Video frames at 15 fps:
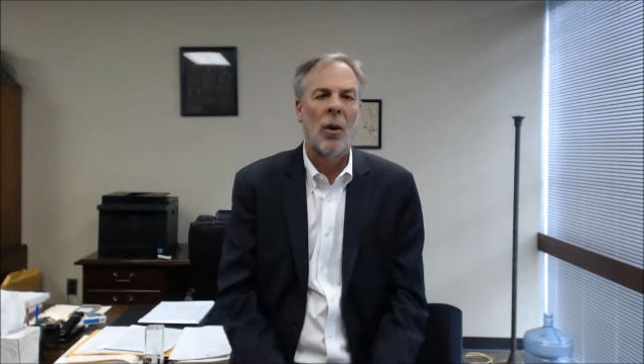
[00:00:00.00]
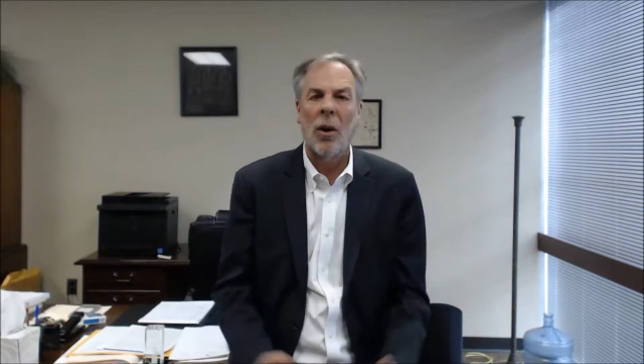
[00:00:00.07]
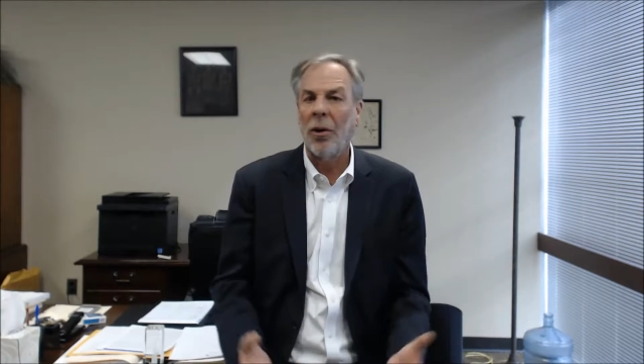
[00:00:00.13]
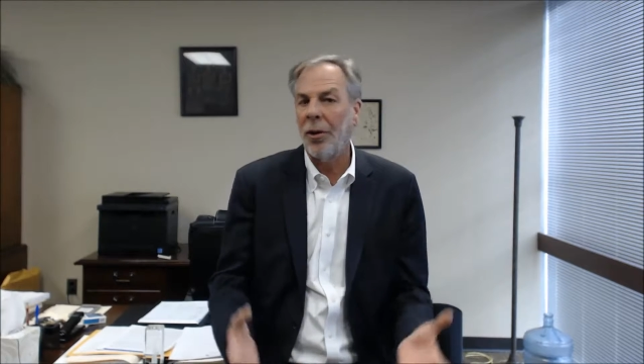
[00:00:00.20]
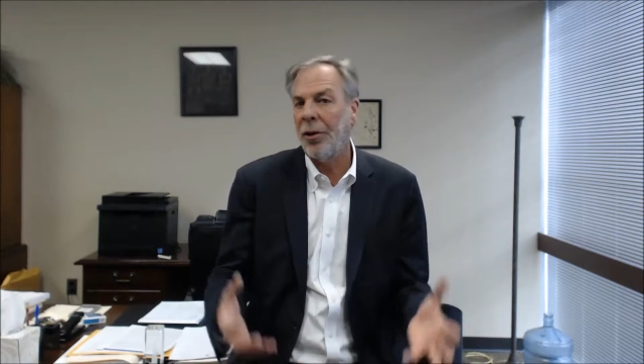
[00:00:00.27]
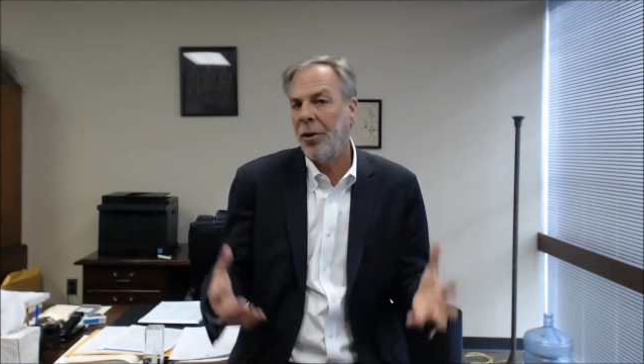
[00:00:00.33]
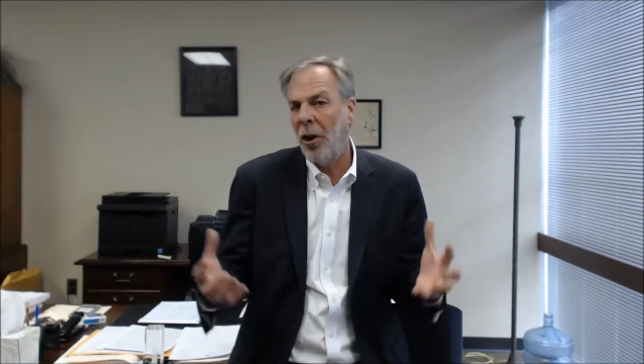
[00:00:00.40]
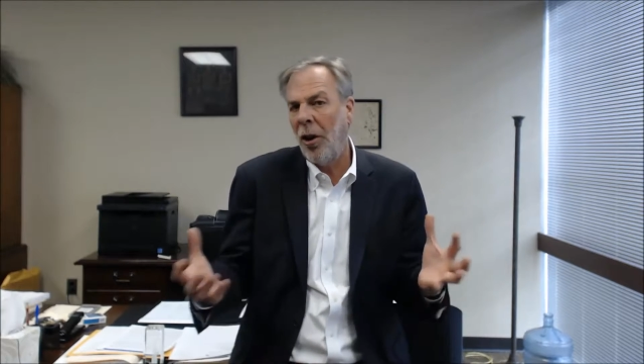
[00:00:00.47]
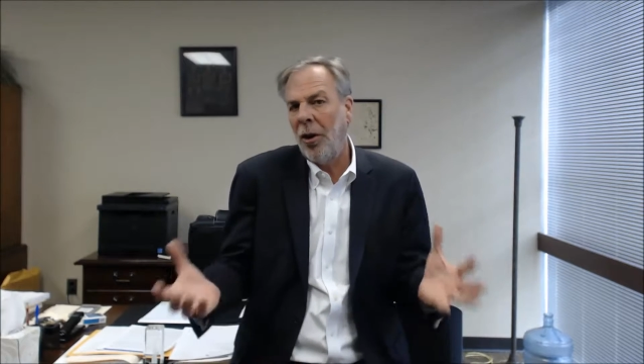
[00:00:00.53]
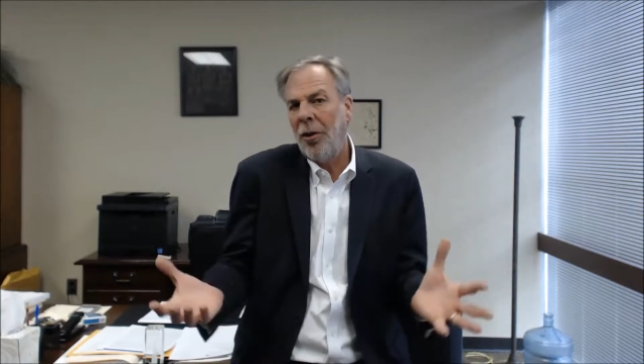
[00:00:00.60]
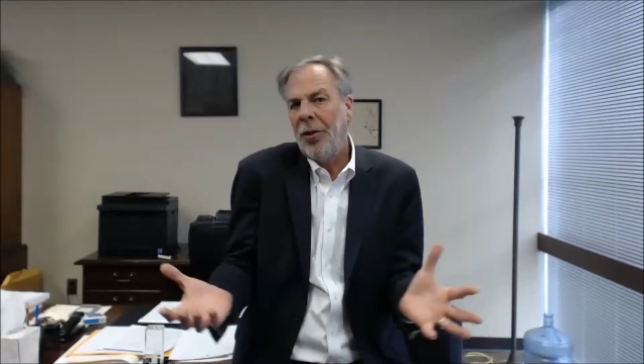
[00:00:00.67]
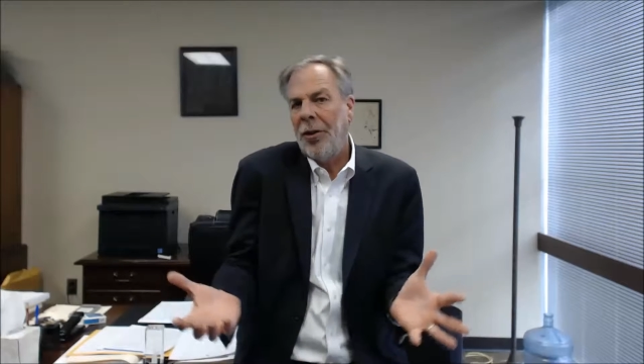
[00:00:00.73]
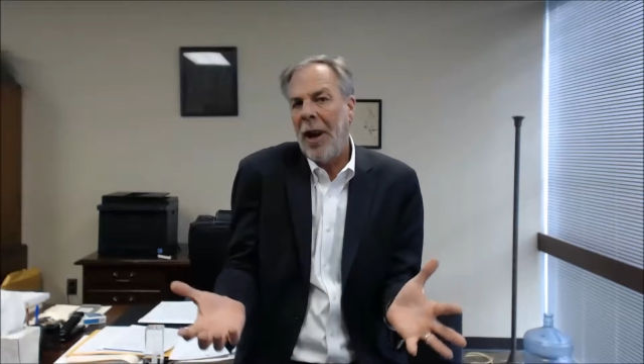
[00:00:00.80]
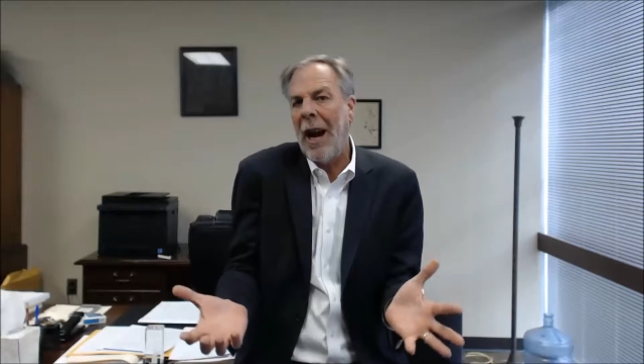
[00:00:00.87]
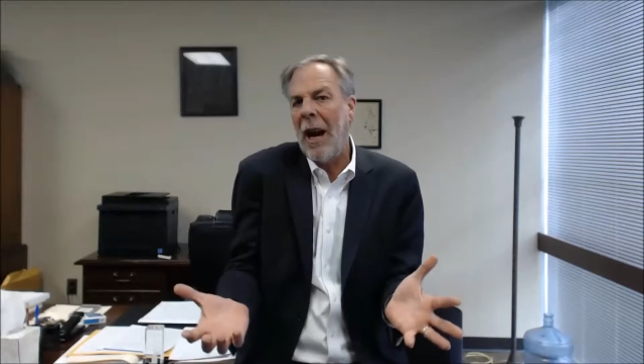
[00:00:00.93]
Well, as it
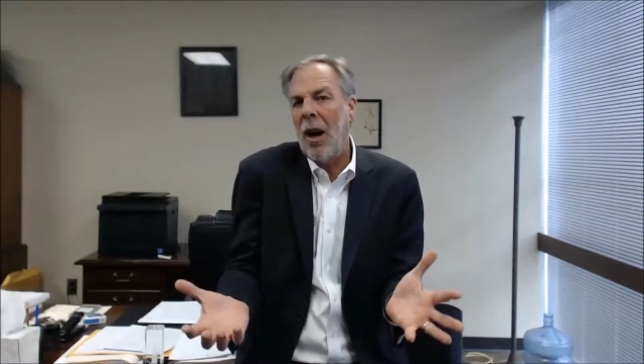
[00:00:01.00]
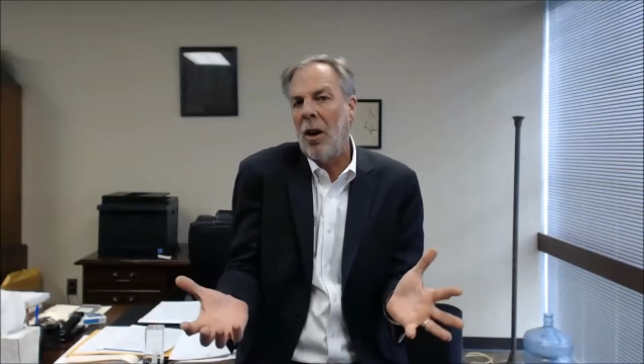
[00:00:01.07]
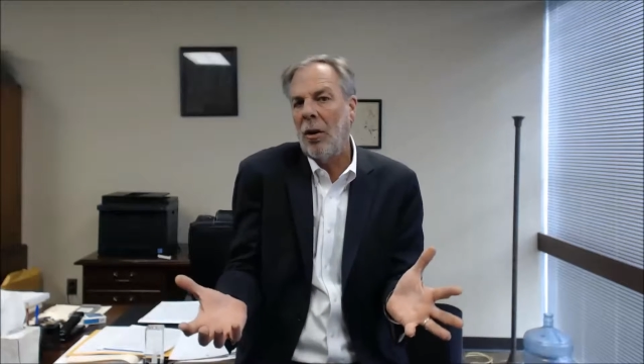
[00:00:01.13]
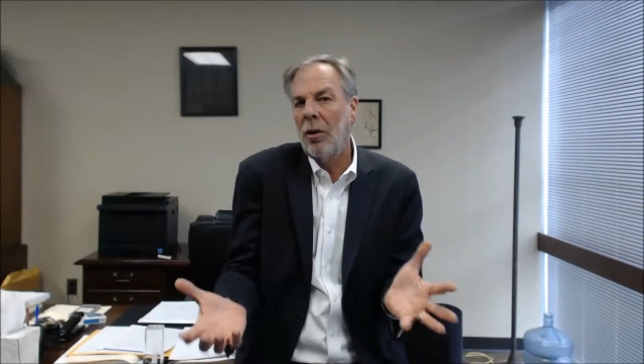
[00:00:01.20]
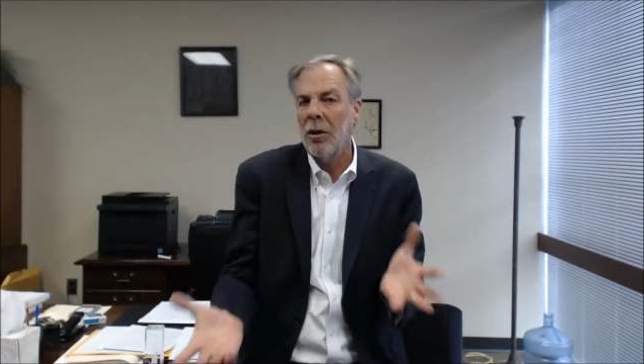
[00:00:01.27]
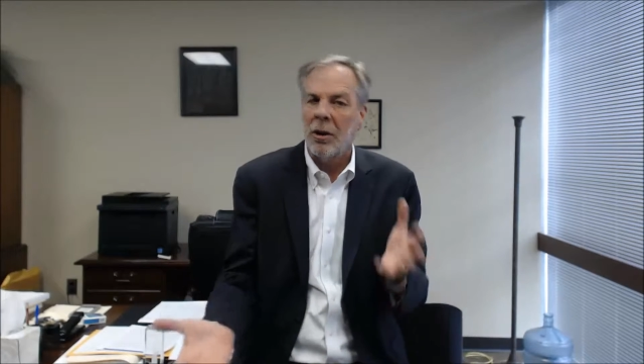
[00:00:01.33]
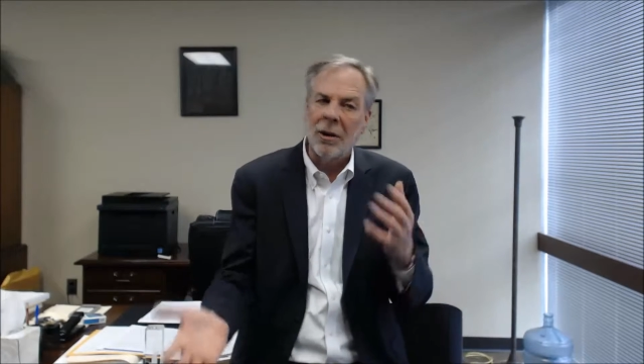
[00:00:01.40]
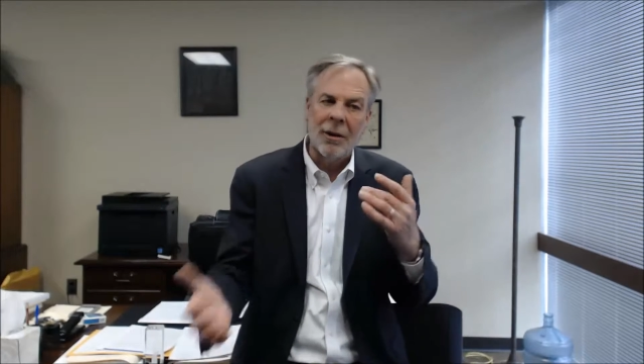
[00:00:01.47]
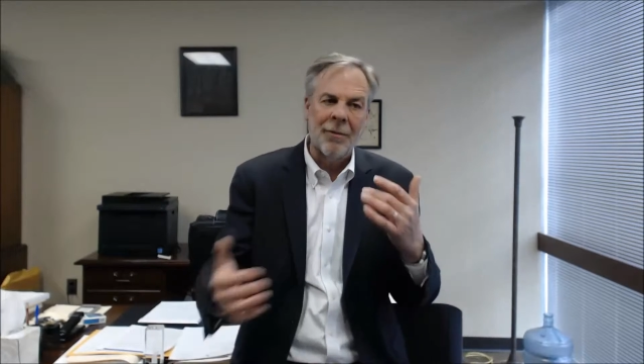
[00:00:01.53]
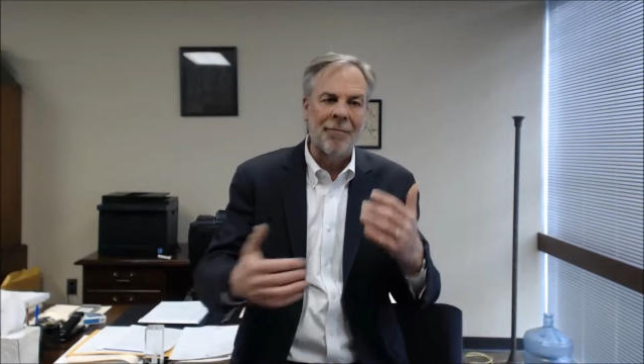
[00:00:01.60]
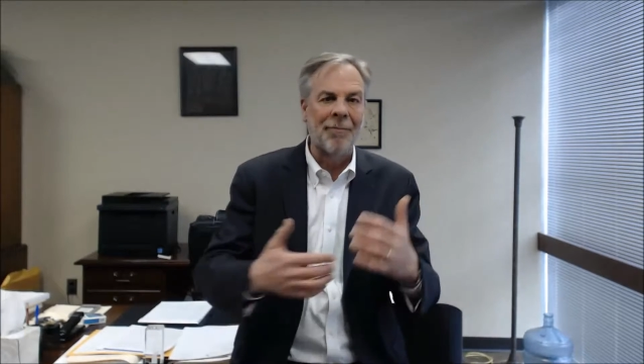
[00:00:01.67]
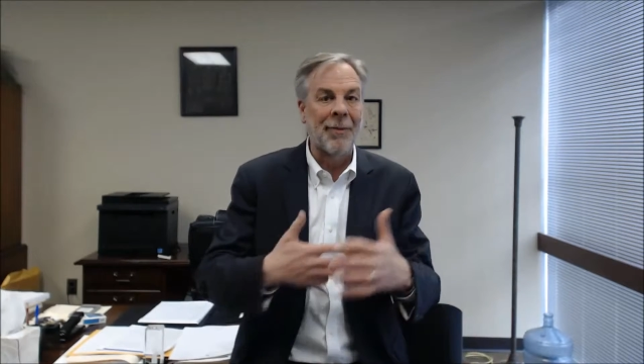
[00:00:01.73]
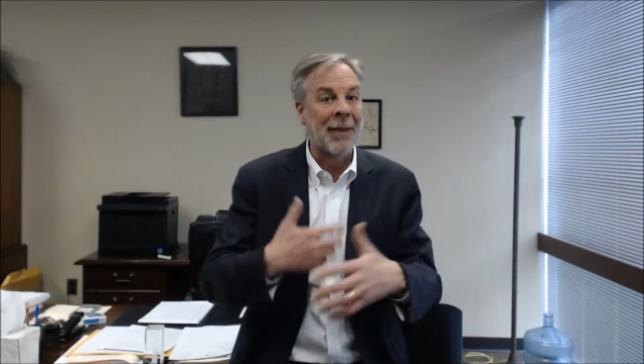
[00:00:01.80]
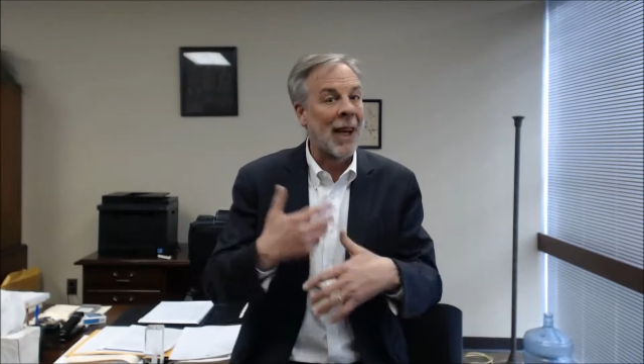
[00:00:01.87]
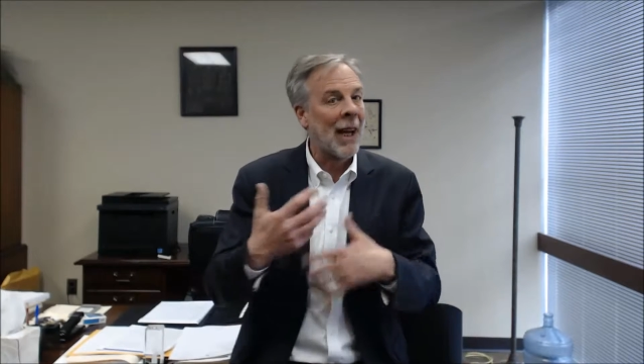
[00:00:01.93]
turns out,
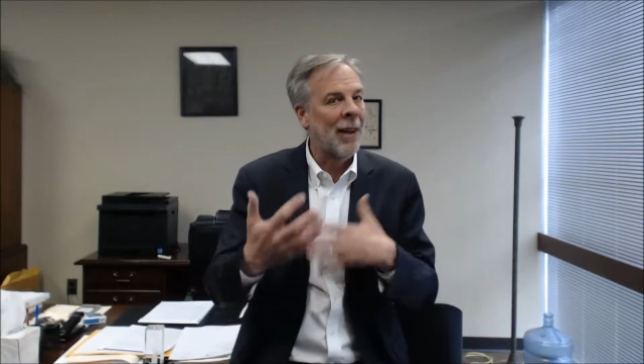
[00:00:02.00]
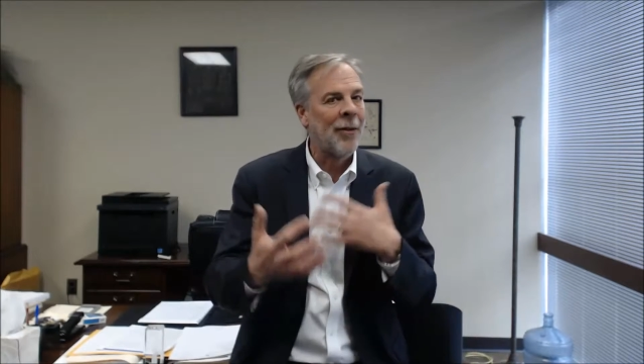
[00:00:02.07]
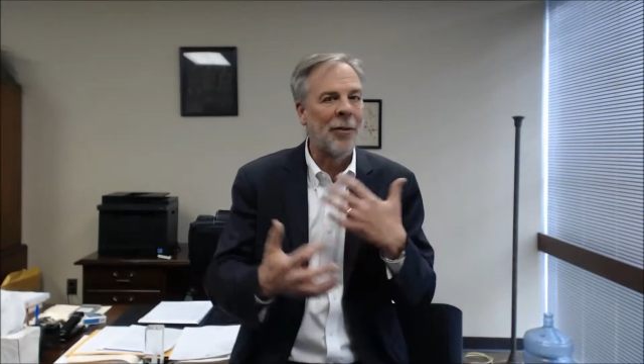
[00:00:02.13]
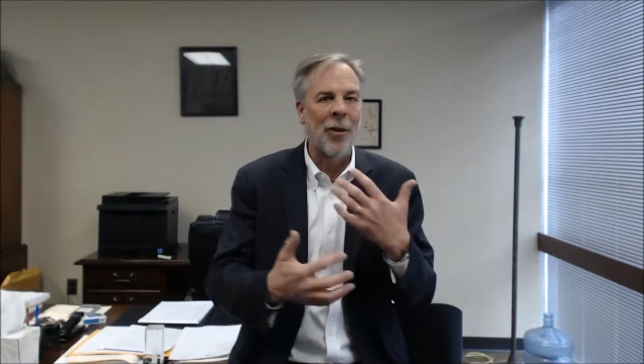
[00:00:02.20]
that